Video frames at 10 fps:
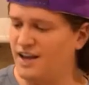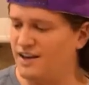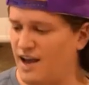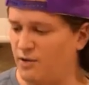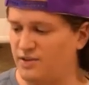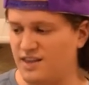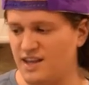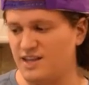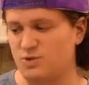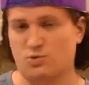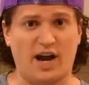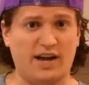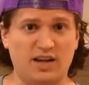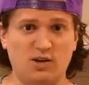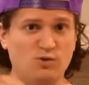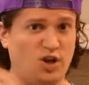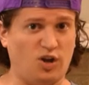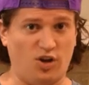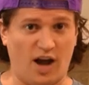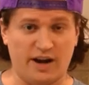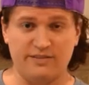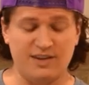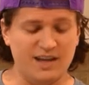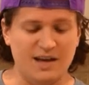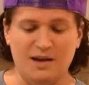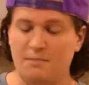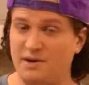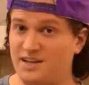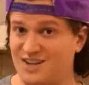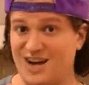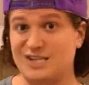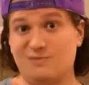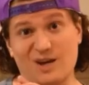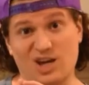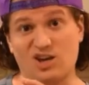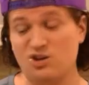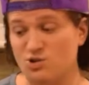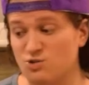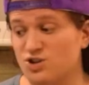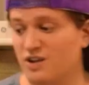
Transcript: Now with this, we're not gonna use a lot of it, but it does make a huge